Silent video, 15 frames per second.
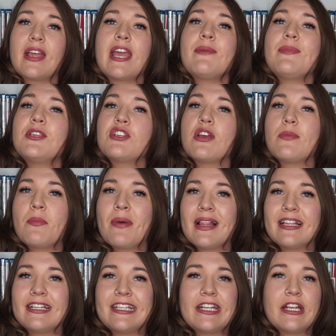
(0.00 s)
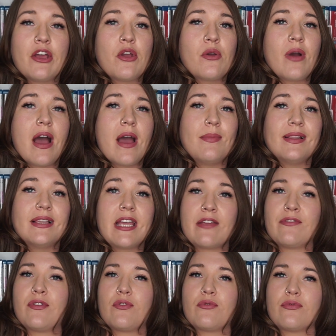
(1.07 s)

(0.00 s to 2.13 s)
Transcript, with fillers: Amy Sherman-Palladino, I believe,